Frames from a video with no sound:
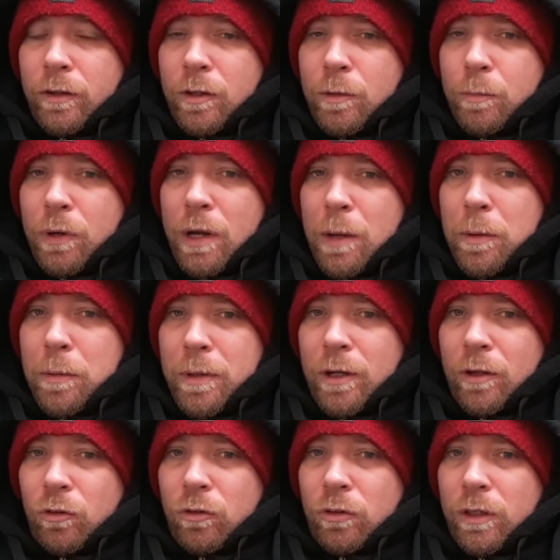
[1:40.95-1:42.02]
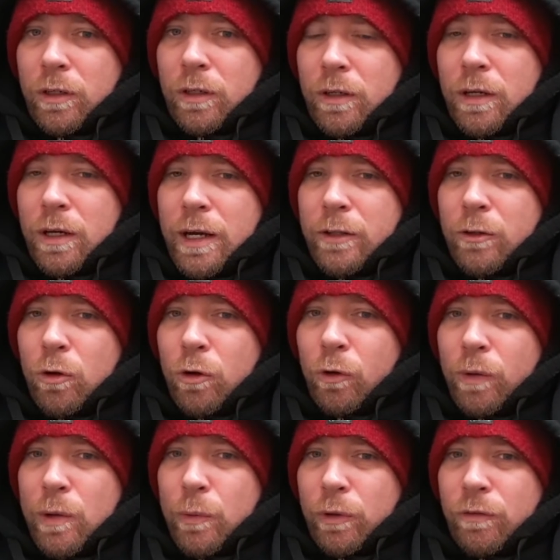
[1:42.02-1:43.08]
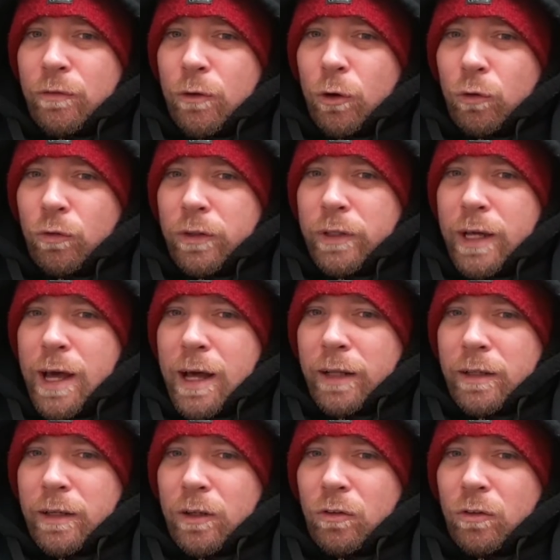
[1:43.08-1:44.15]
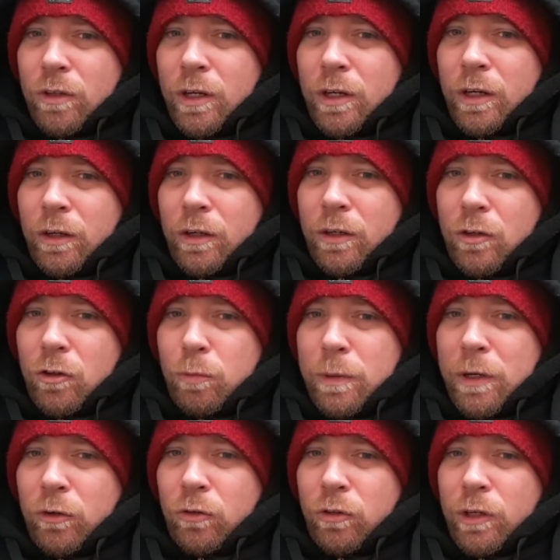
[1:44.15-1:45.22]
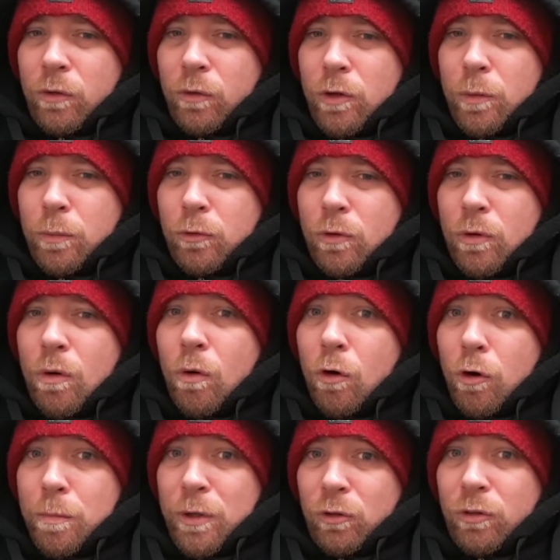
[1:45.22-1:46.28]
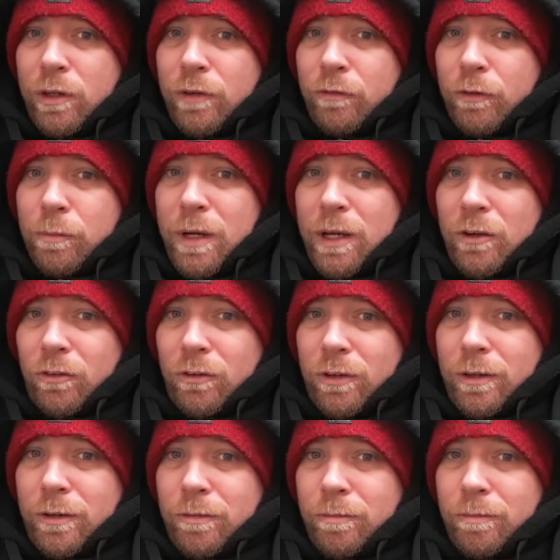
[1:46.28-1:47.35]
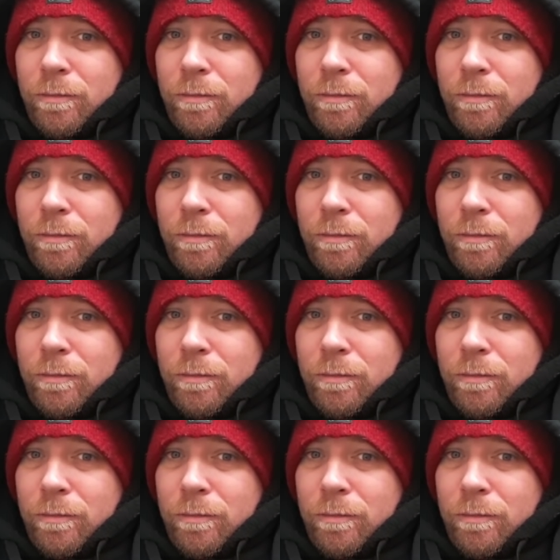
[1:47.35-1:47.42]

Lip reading: The problem is, I don't agree with forceful tactics, conspiracy groups, or misinformation.